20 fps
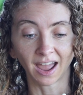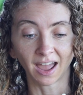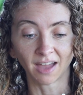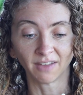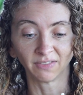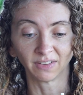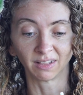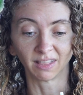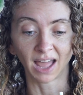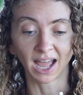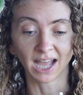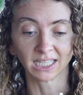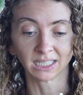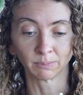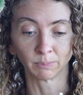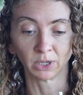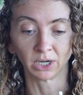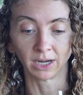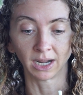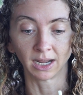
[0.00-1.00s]
half glass
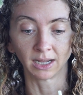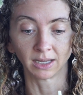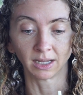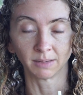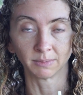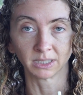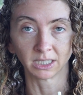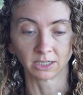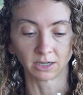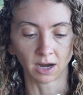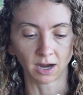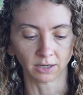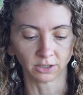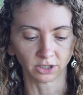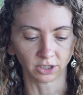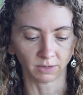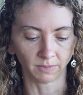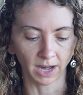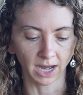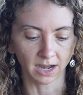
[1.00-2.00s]
per day keeps the
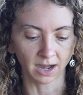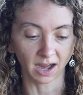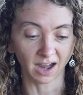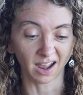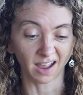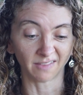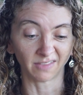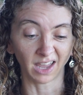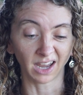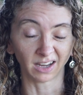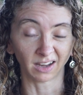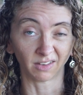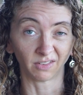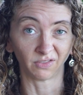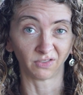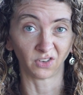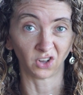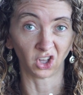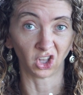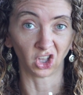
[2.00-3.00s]
doctor away, and I had like a
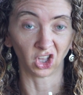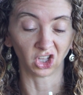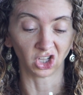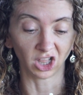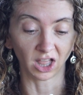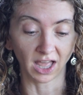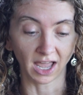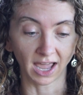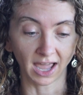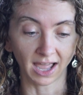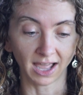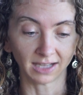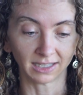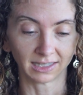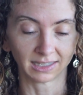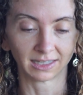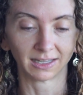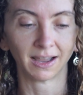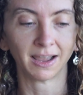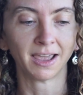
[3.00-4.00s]
full glass.
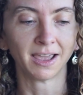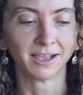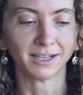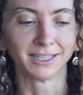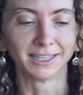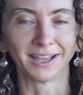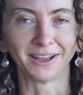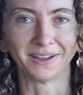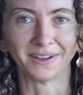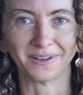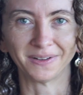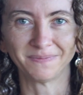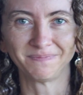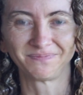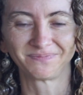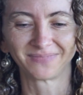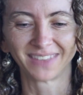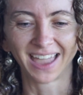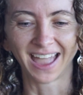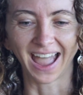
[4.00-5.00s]
So
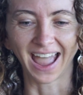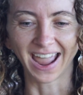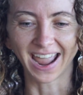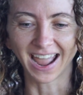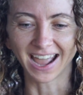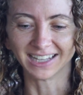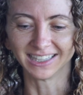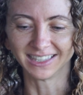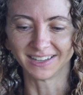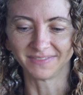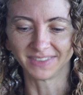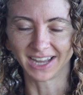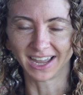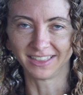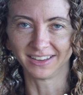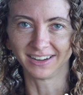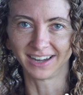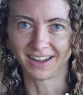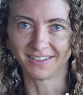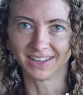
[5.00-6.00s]
I had some the
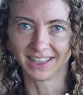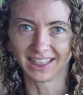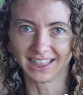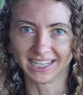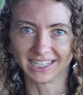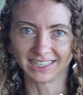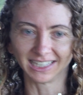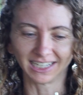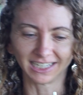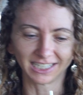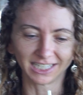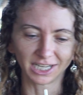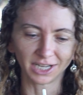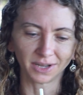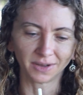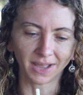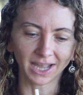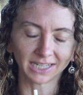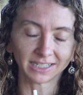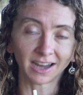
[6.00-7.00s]
other day with Lizzie
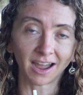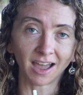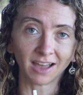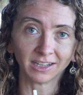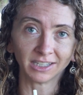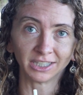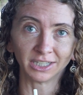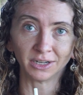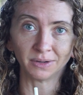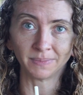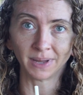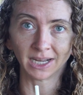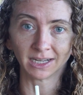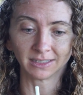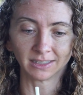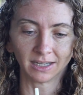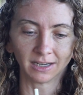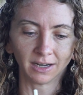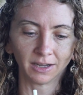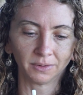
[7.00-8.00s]
too And Tatsu makes
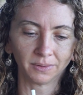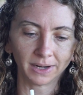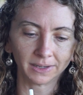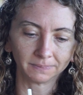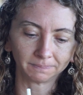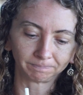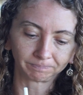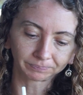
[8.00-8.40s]
a good one.